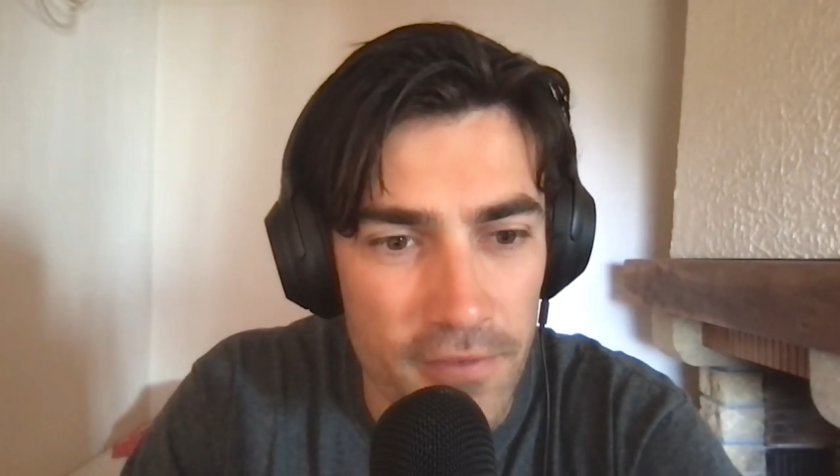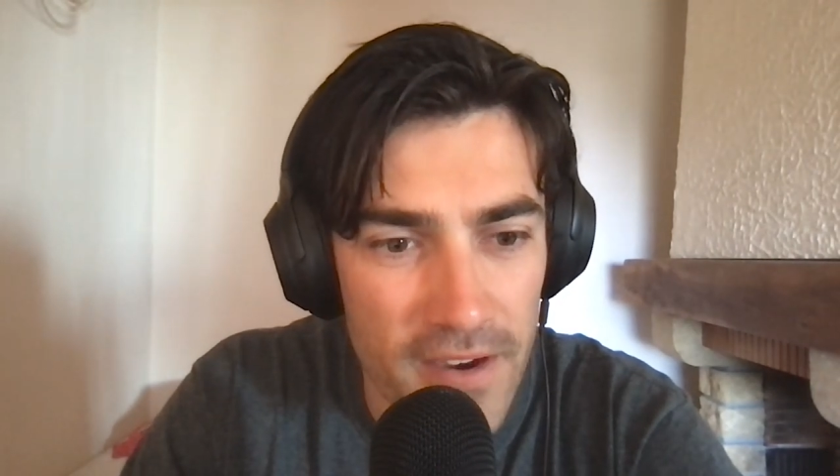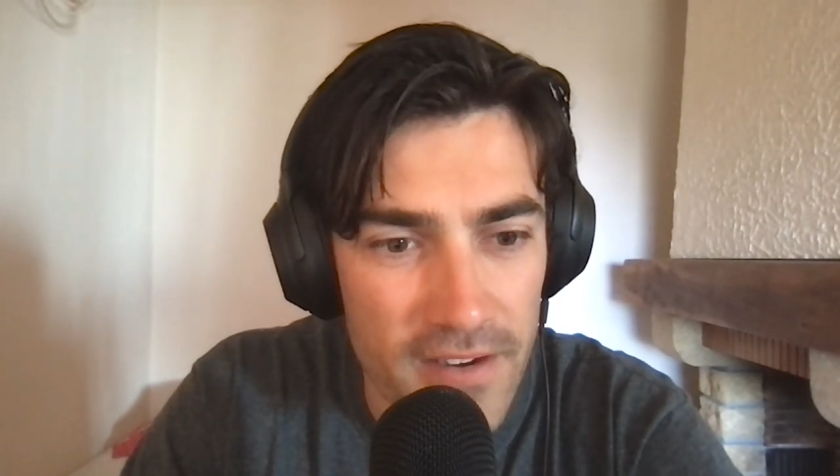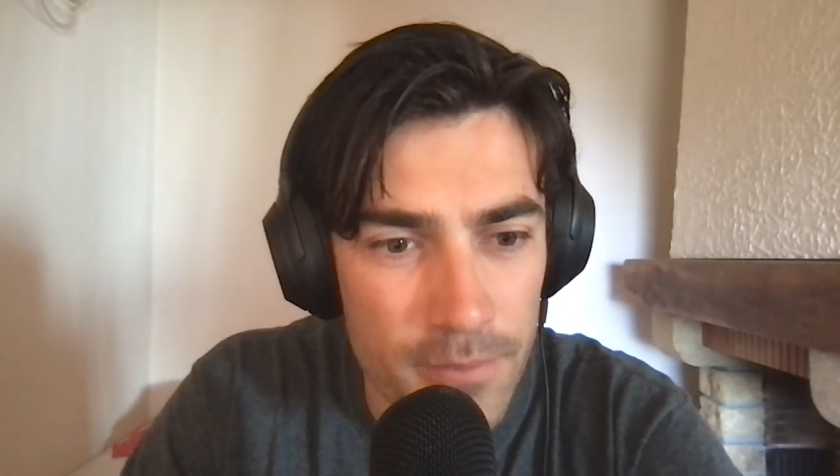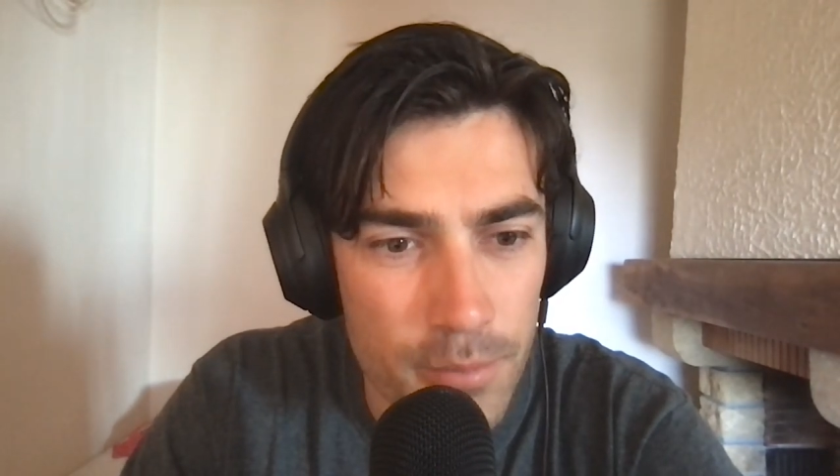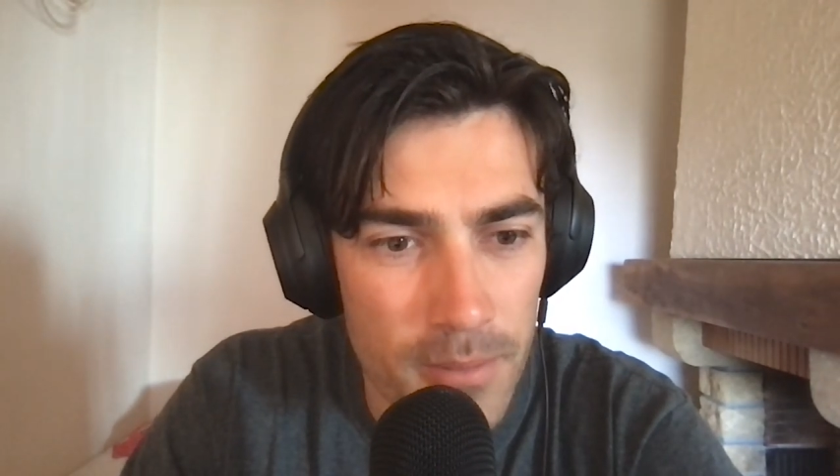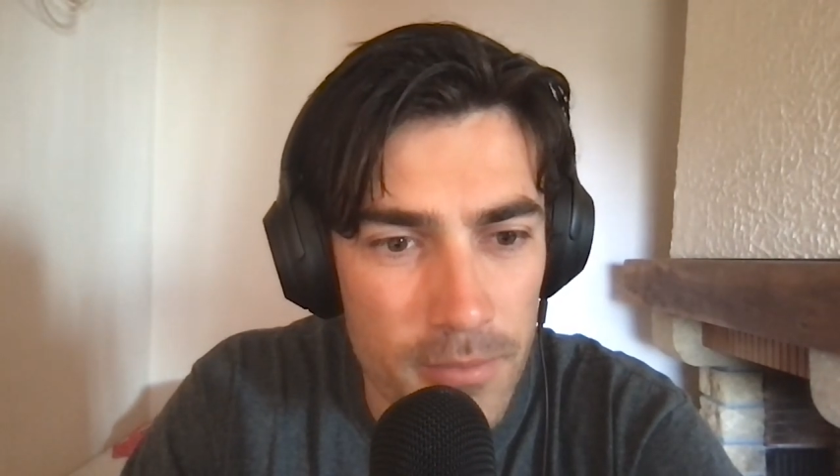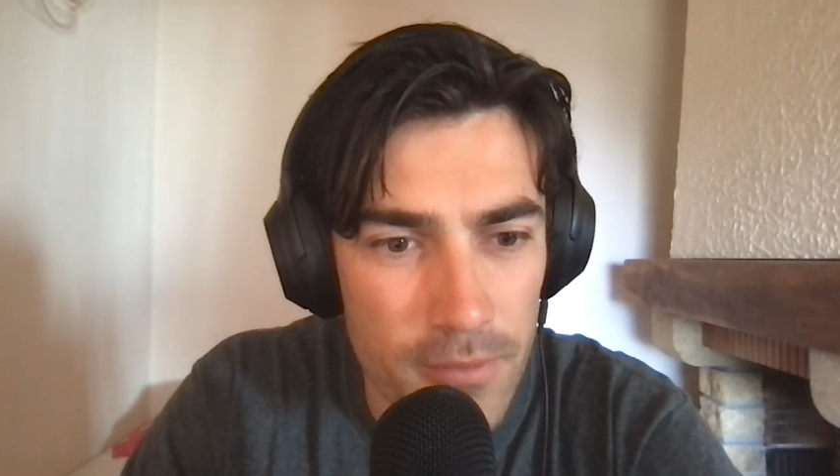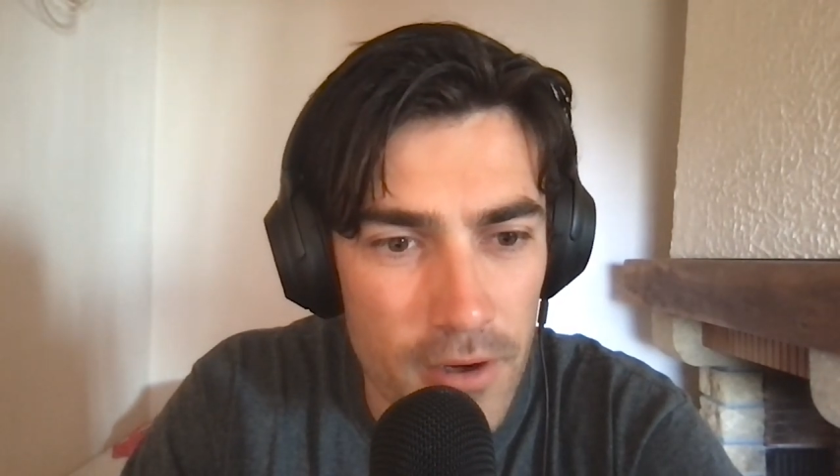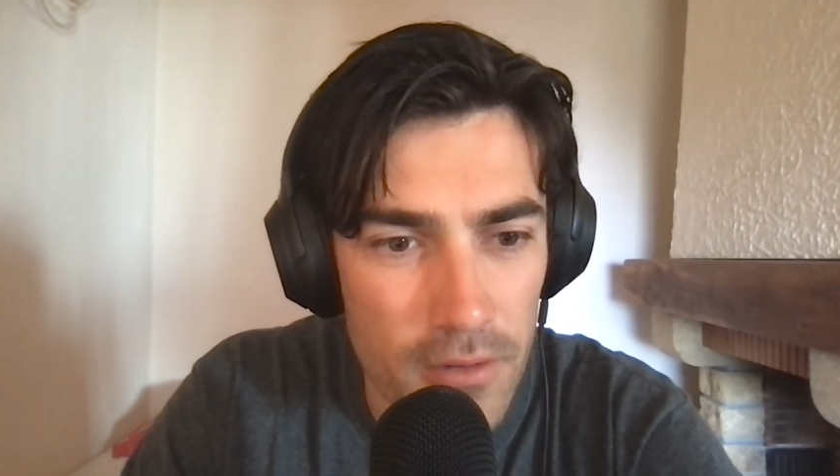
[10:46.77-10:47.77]
Phoenix put up
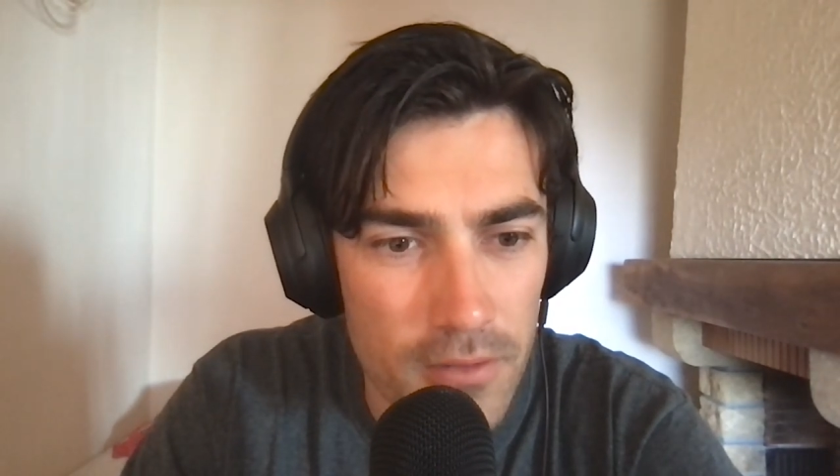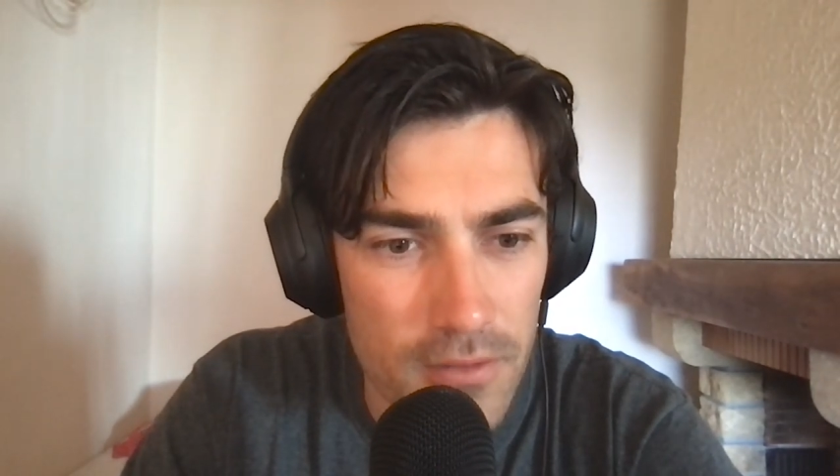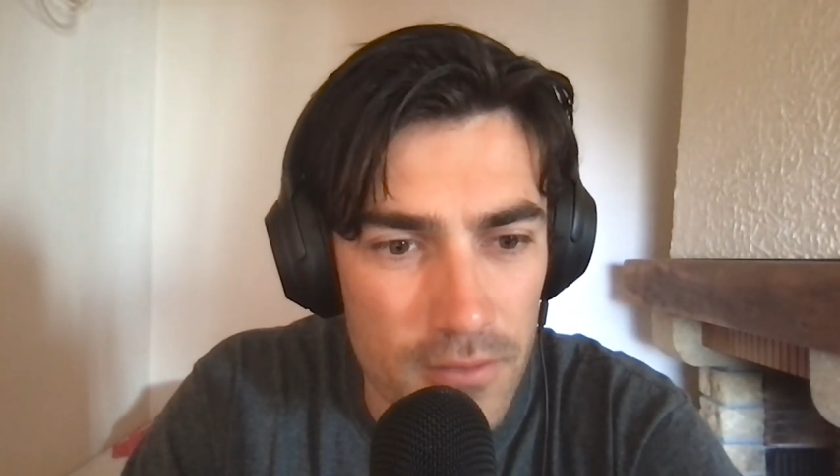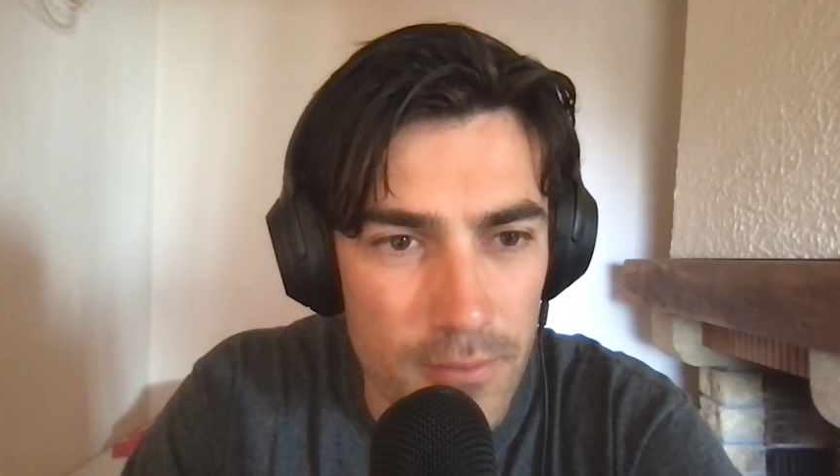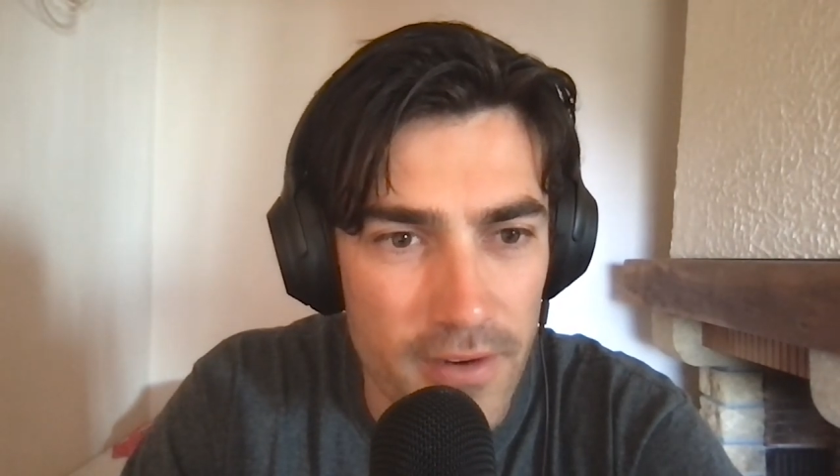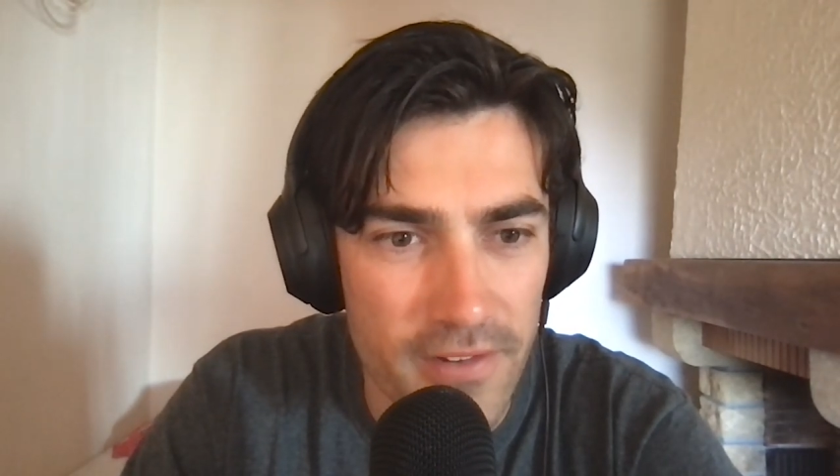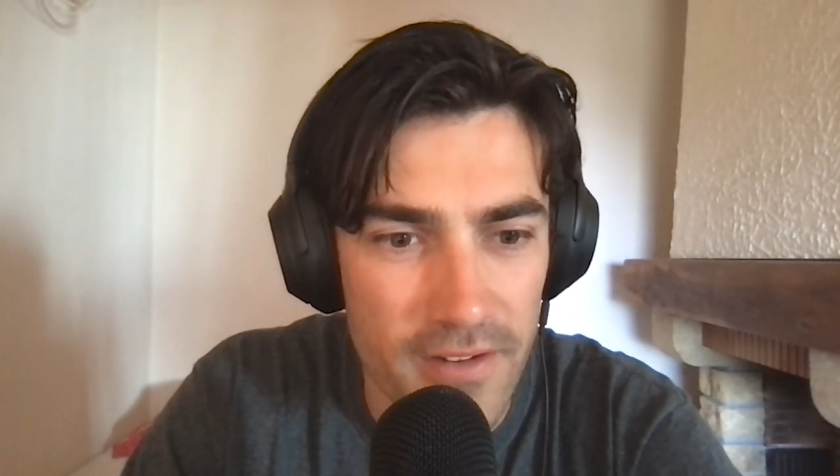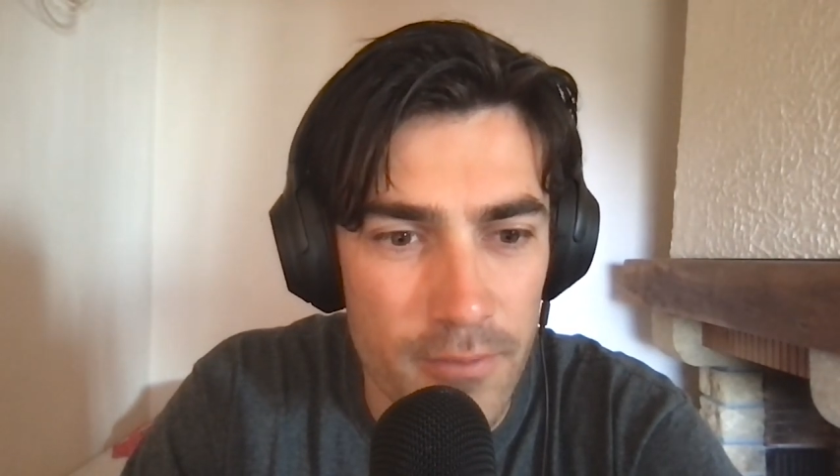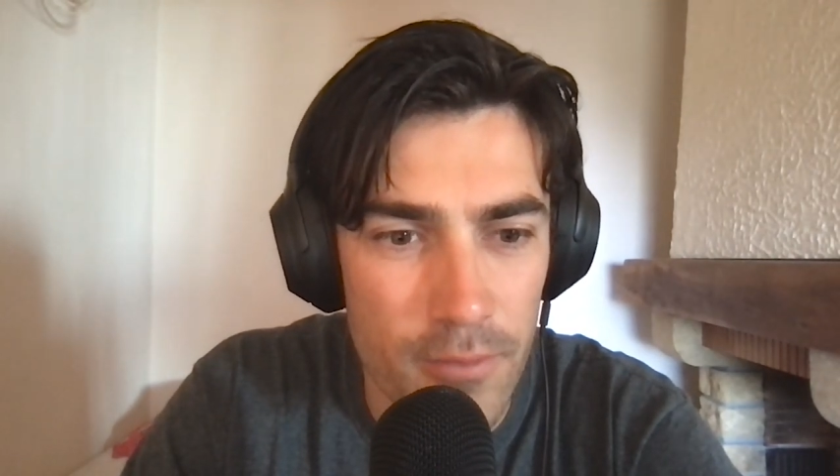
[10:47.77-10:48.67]
a role recently.